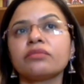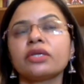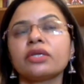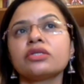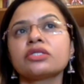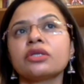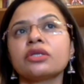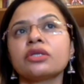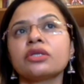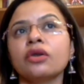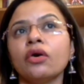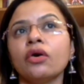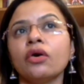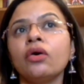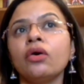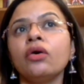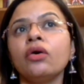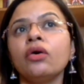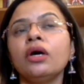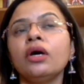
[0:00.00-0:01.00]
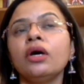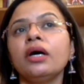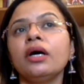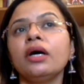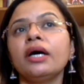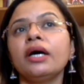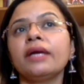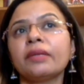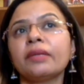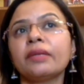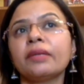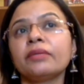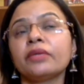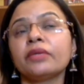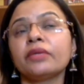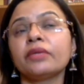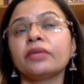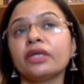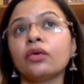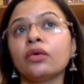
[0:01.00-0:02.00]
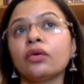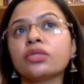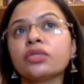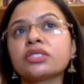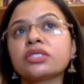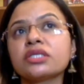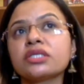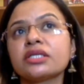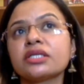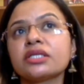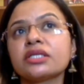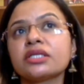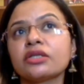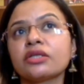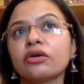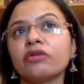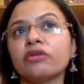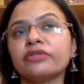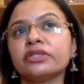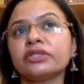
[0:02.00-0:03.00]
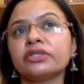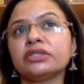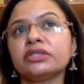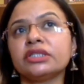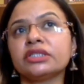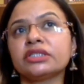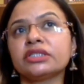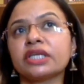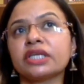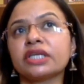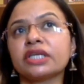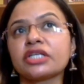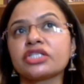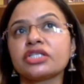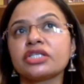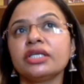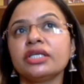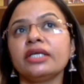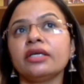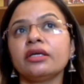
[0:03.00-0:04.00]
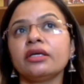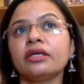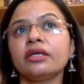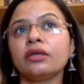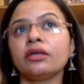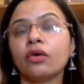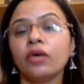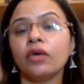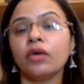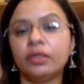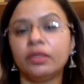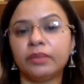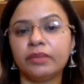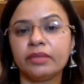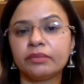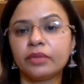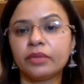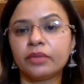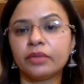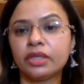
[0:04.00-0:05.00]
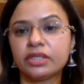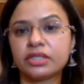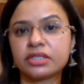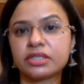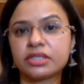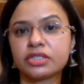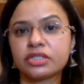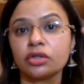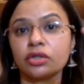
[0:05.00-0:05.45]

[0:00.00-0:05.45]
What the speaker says: because law and public, there are courses that are offered internationally in law and public policy,